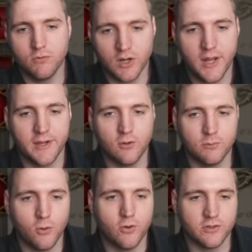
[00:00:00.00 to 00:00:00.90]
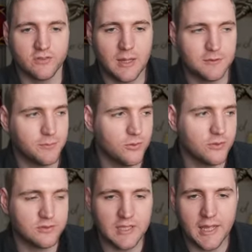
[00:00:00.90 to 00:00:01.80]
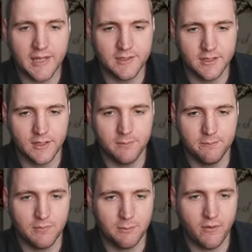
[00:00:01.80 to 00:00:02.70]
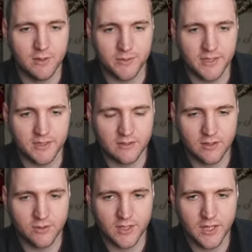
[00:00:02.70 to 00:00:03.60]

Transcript: relying on Morrigan's damage bonus, and um, apparently I'm getting kicked out of the